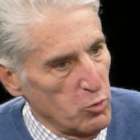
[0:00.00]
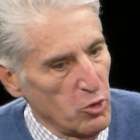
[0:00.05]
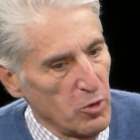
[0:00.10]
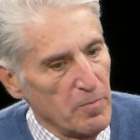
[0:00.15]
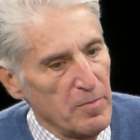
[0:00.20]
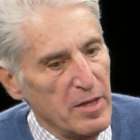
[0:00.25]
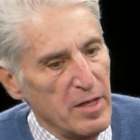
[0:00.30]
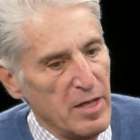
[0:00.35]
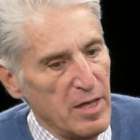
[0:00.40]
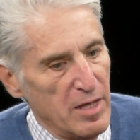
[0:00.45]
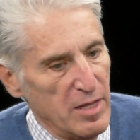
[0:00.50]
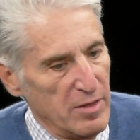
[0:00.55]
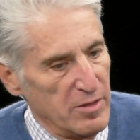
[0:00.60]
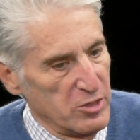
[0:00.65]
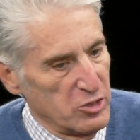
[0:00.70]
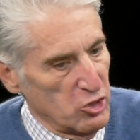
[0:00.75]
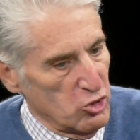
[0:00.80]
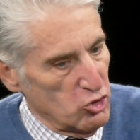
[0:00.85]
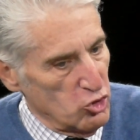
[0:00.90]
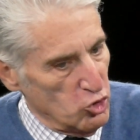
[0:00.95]
were.
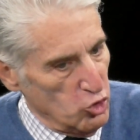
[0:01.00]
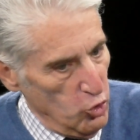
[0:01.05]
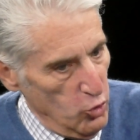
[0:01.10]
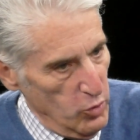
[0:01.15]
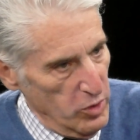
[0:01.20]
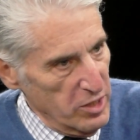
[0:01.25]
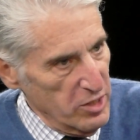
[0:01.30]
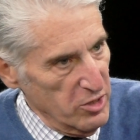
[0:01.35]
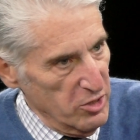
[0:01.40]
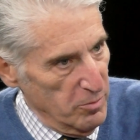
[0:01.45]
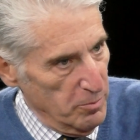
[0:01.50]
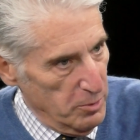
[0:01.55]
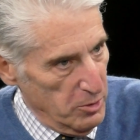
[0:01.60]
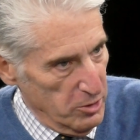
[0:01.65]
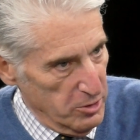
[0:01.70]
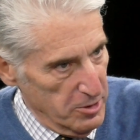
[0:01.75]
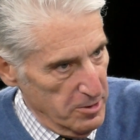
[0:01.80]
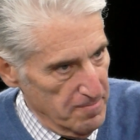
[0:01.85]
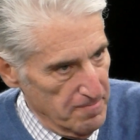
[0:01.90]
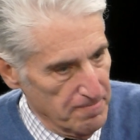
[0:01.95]
There's a story in the
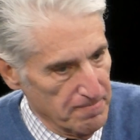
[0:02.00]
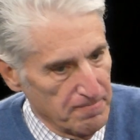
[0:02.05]
book.